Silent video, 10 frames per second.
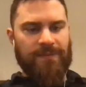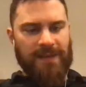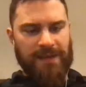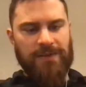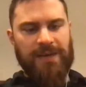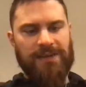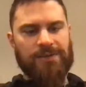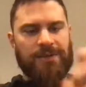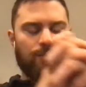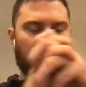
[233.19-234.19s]
then you
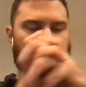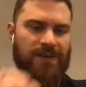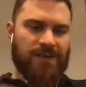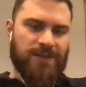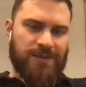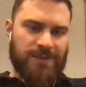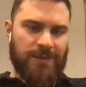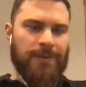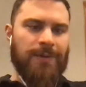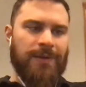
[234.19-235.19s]
naturally transition
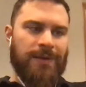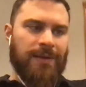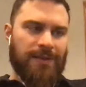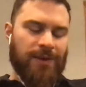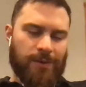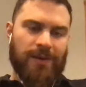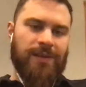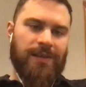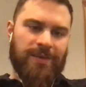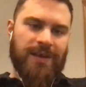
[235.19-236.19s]
to the
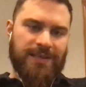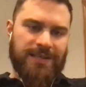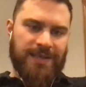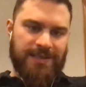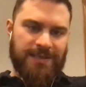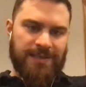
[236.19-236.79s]
curriculum content.